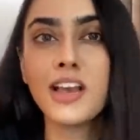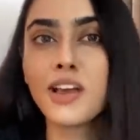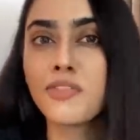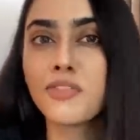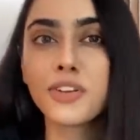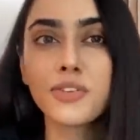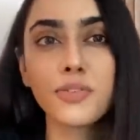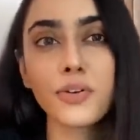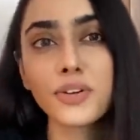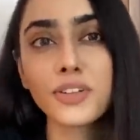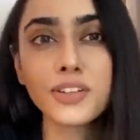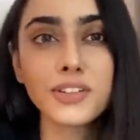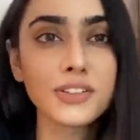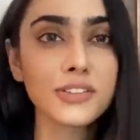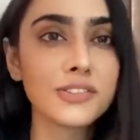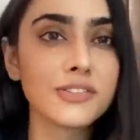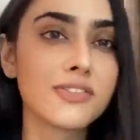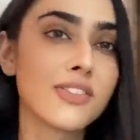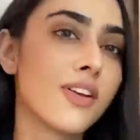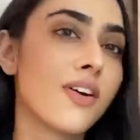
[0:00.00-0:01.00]
we want a
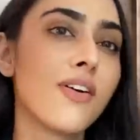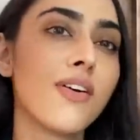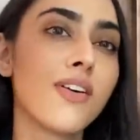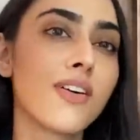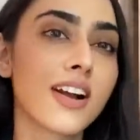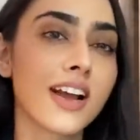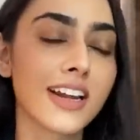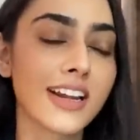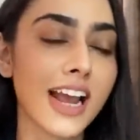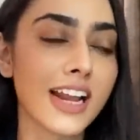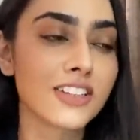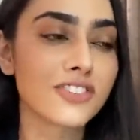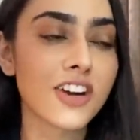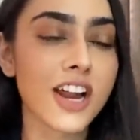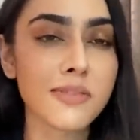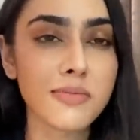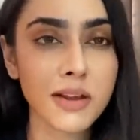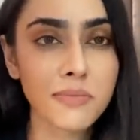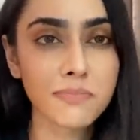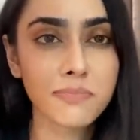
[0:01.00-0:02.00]
new vlog, and I'll try
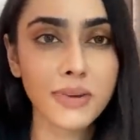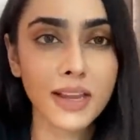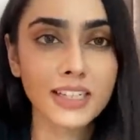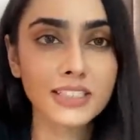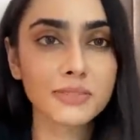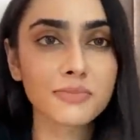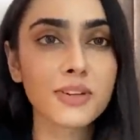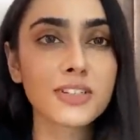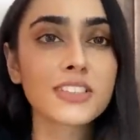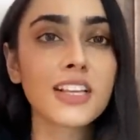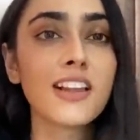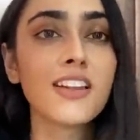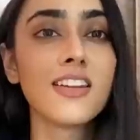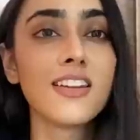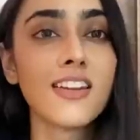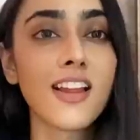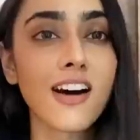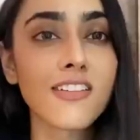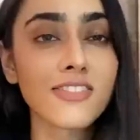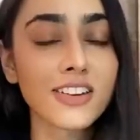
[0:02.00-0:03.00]
my best because I
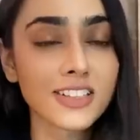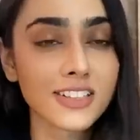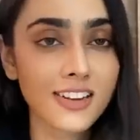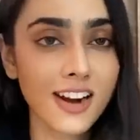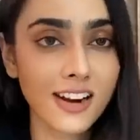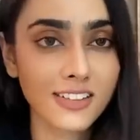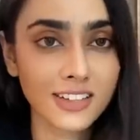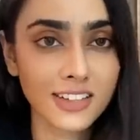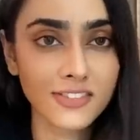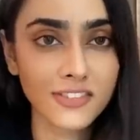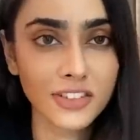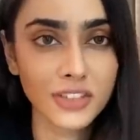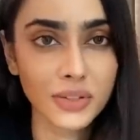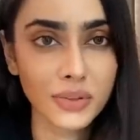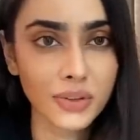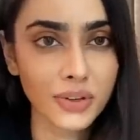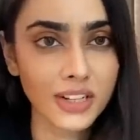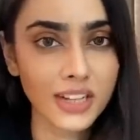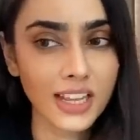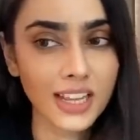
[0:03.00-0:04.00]
love interacting with you
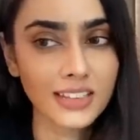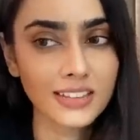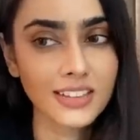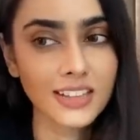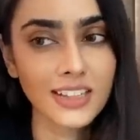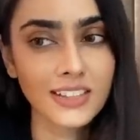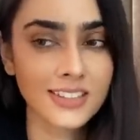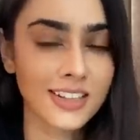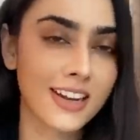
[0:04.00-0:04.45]
all like this,